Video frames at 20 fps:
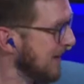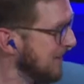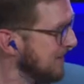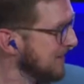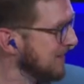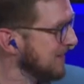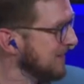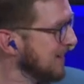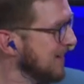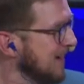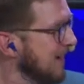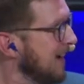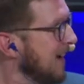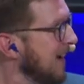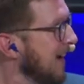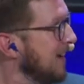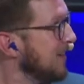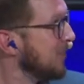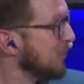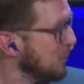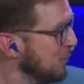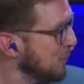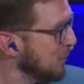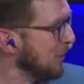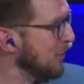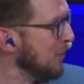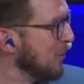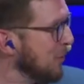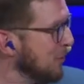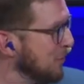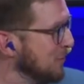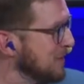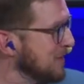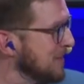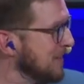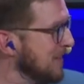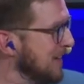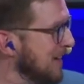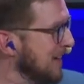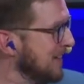gathered and Google
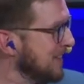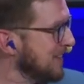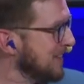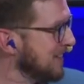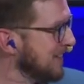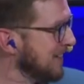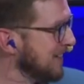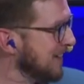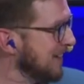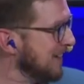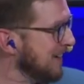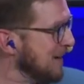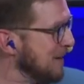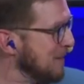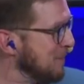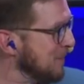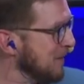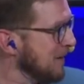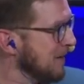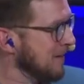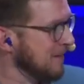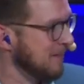knows that um,